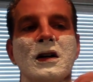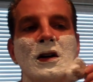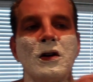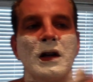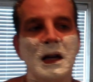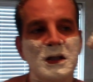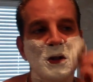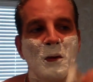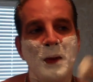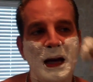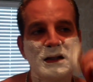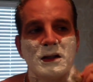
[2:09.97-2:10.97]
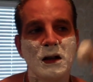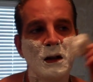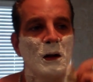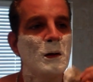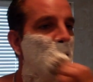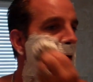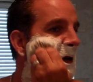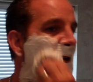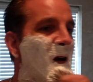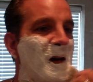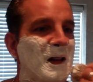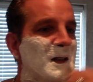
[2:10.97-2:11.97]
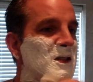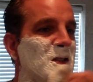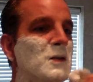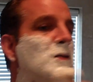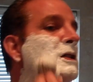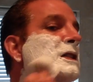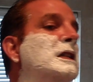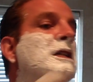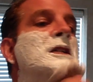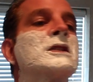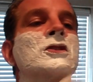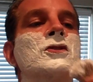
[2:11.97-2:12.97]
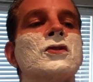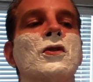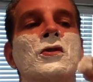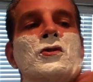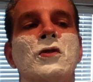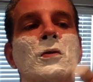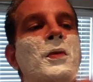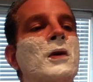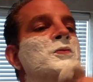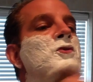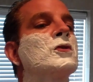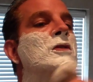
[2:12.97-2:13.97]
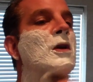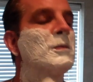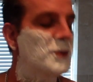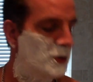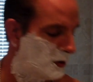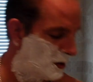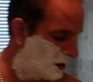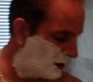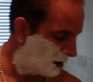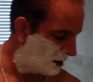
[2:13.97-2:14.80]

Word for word: Okay, so paint it a little bit, like so, just so there's no bumps or clumps.